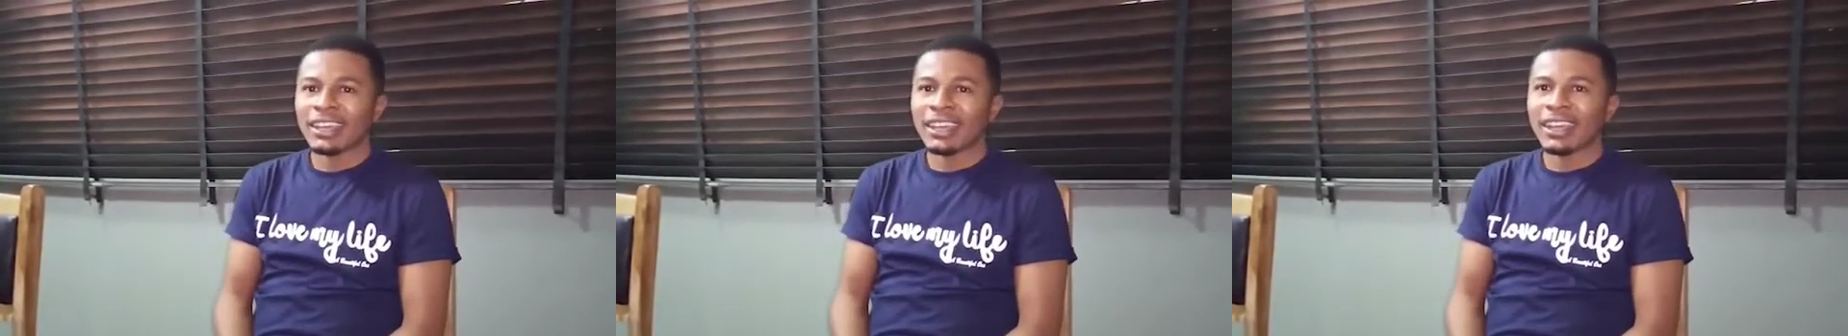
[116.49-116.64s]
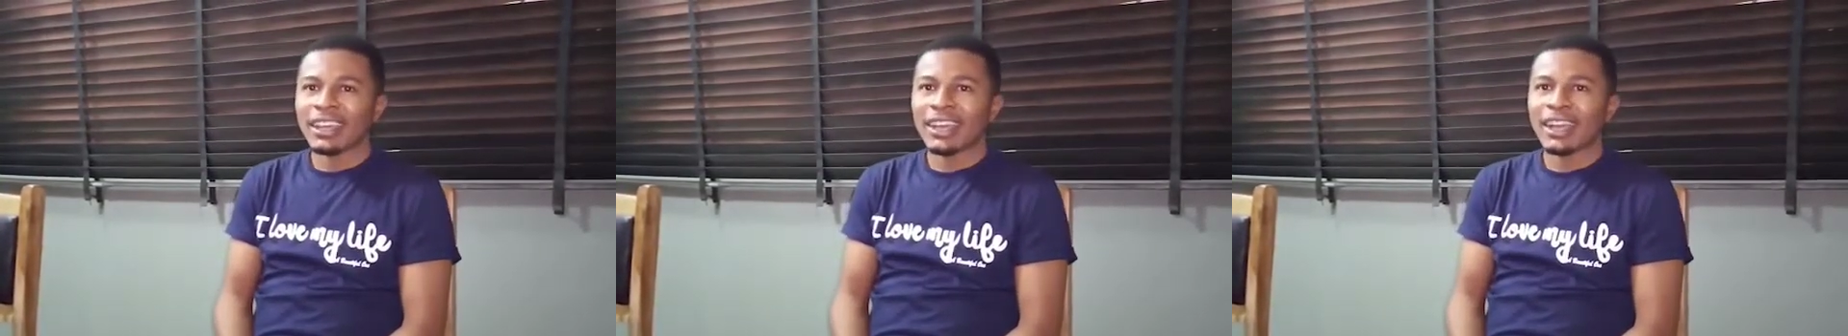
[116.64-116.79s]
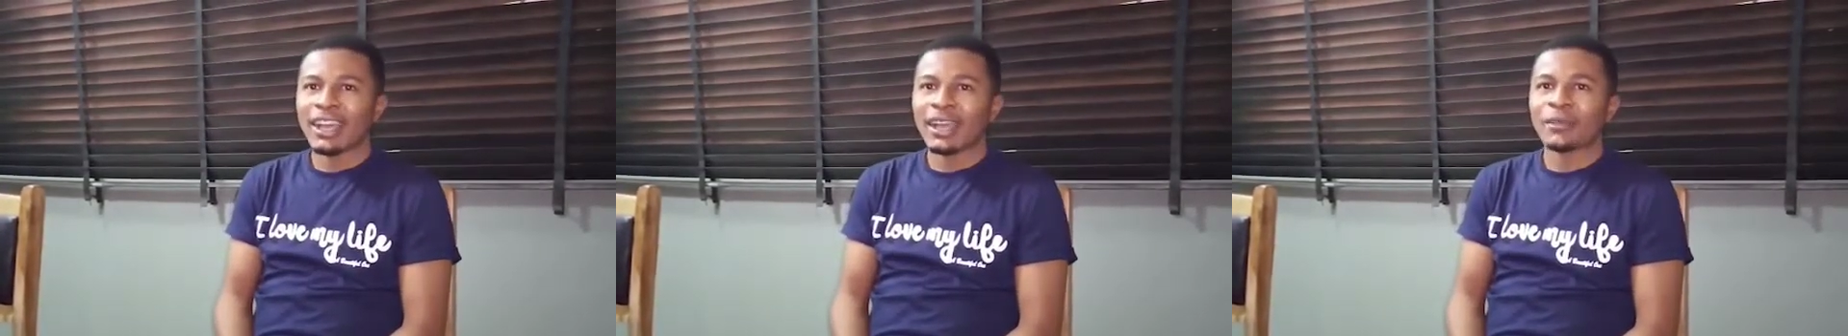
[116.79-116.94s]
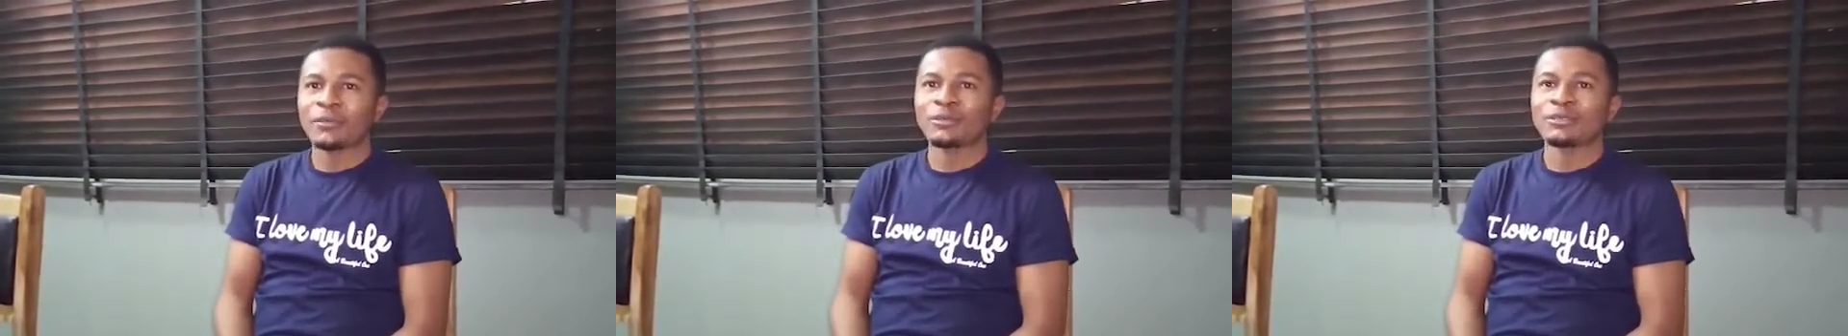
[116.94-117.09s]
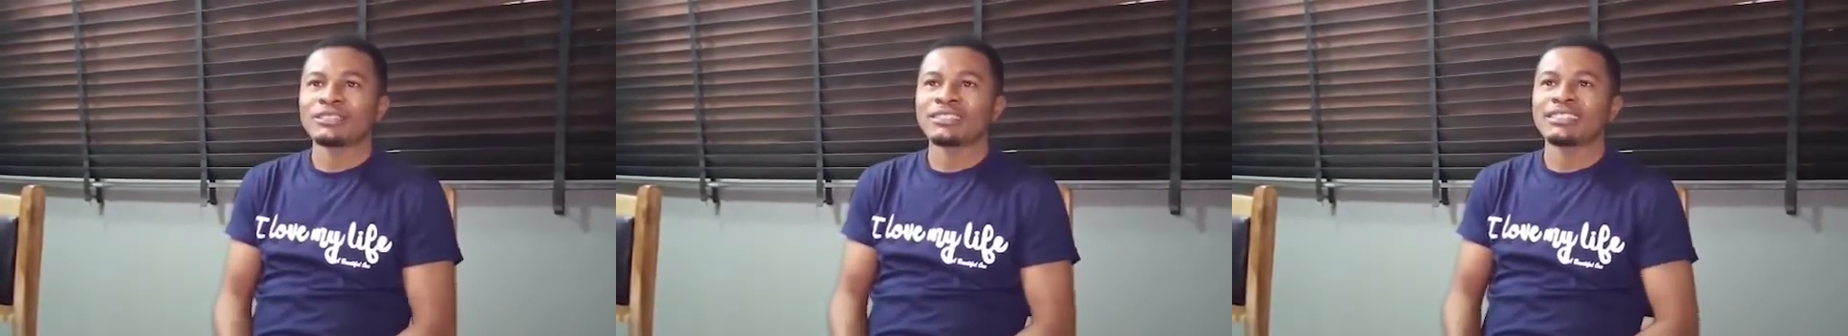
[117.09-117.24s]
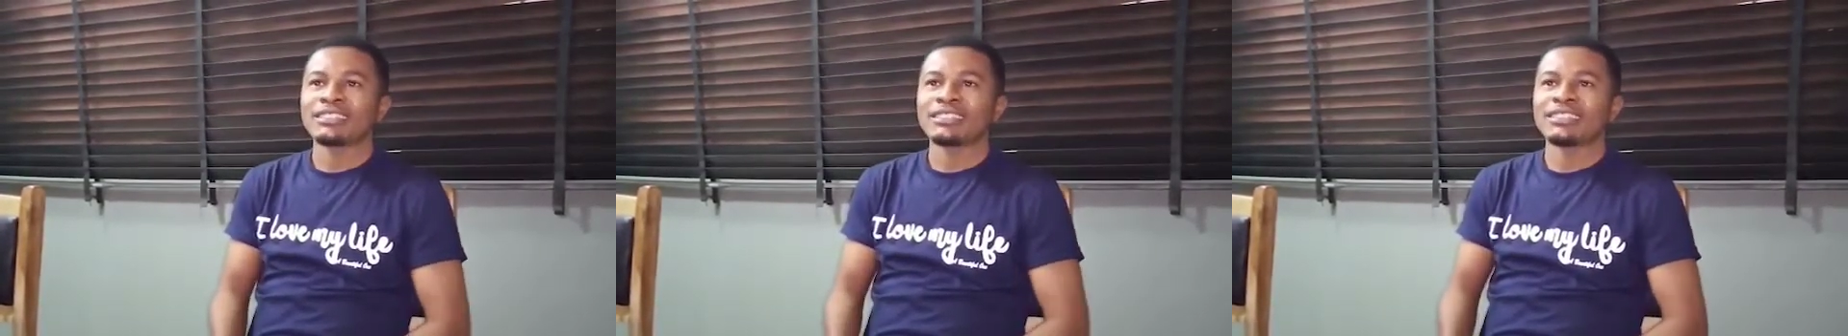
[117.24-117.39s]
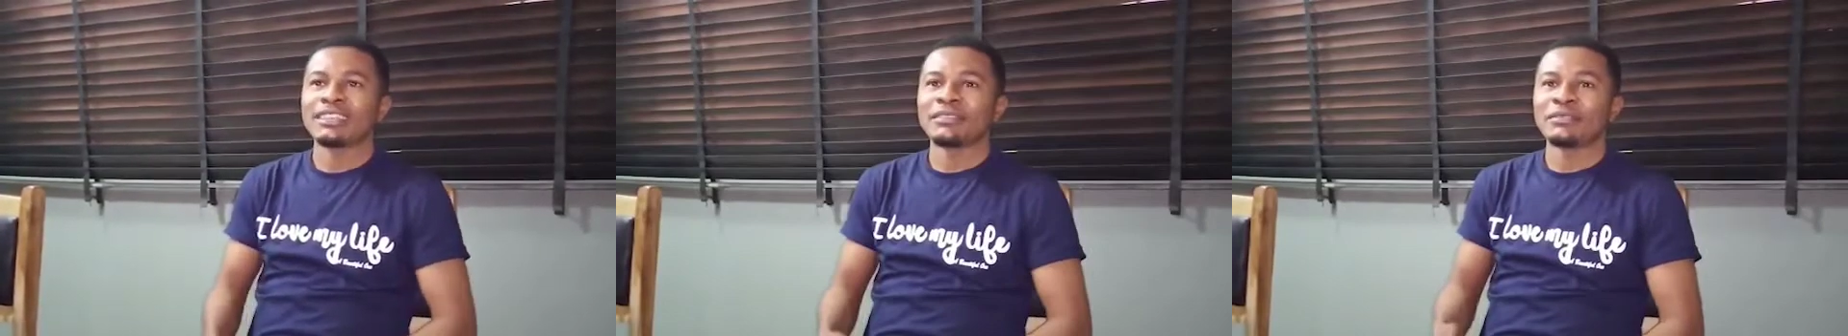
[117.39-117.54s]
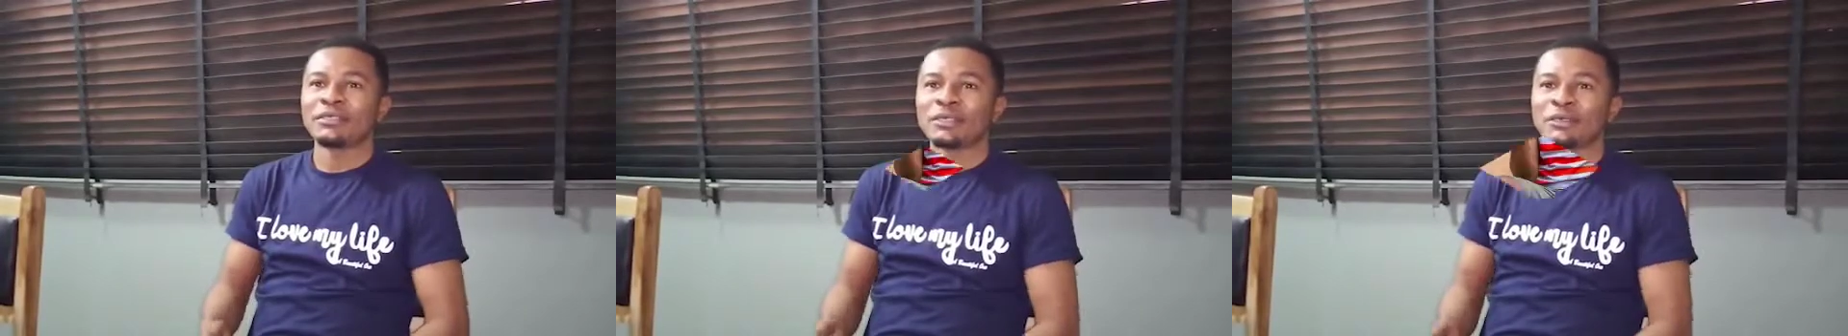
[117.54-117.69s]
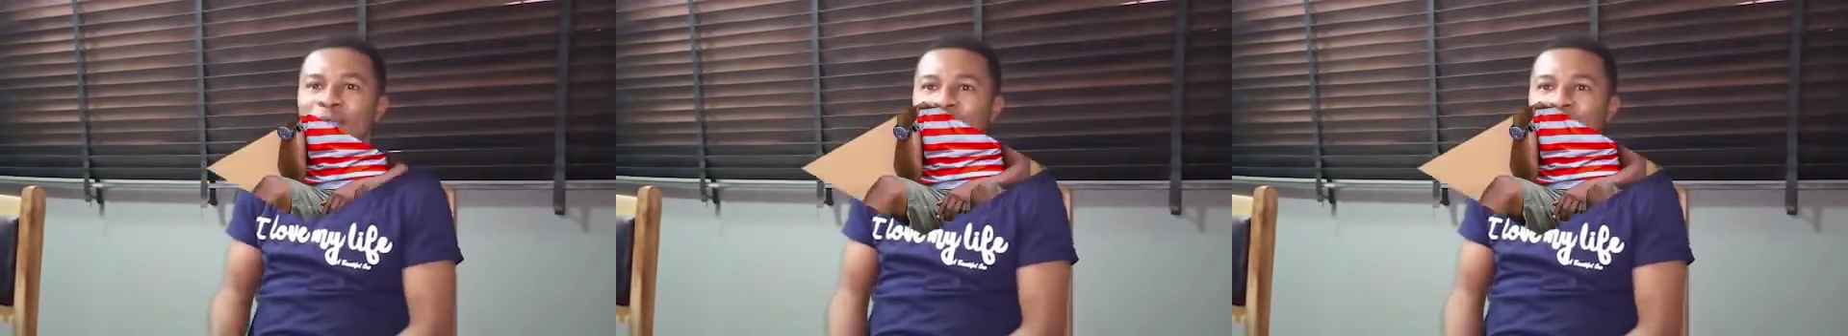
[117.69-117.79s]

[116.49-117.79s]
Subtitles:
I was given the